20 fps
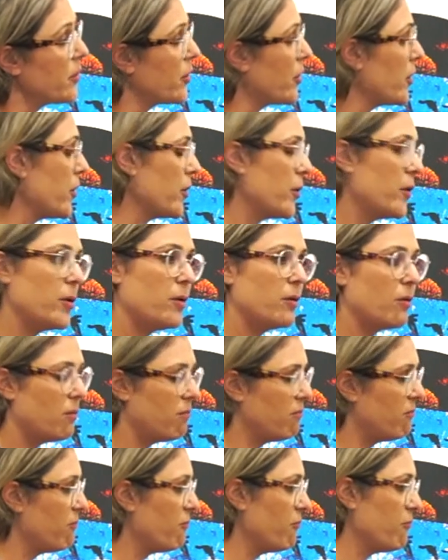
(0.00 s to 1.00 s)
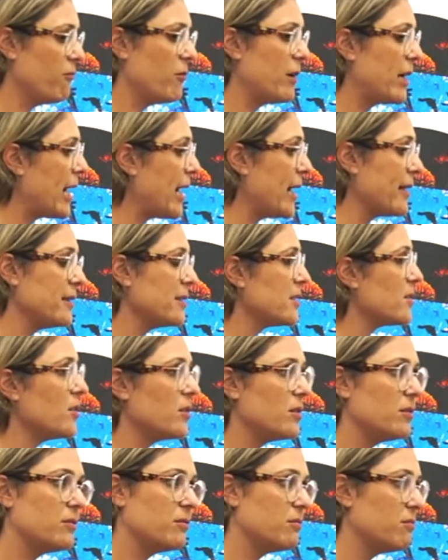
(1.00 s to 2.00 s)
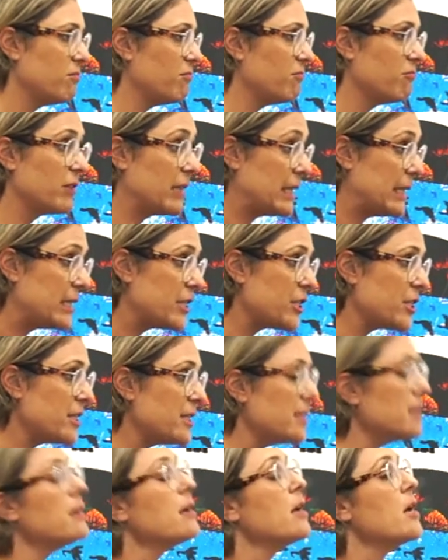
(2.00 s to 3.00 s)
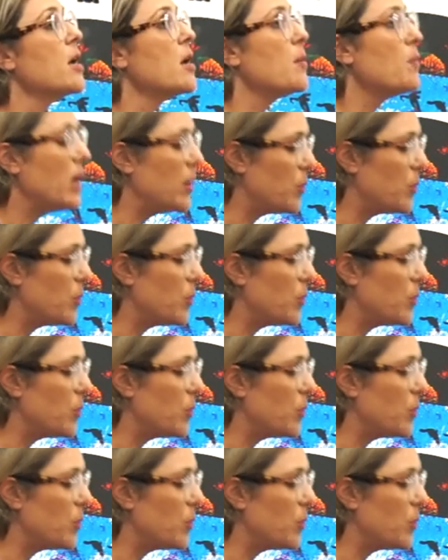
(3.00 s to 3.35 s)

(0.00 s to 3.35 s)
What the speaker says: So regardless of religion,